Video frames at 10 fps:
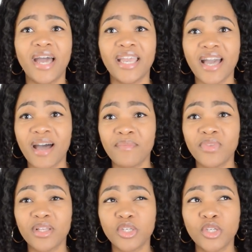I
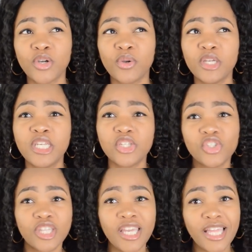got, you know,
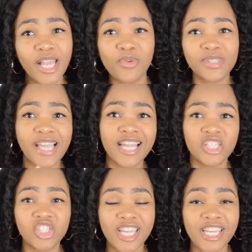initially like I was kind
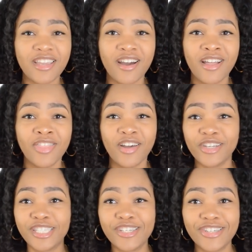of shaky on
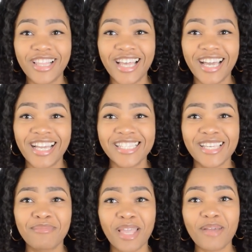arterial lines.
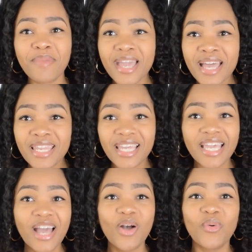I'm like, man,
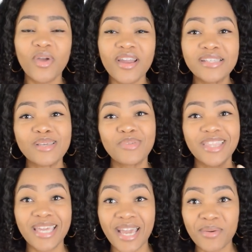like, where is it? But
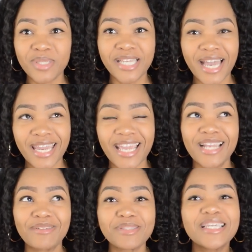then I would get it,
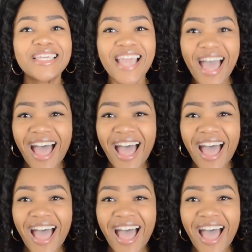and I was like, yeah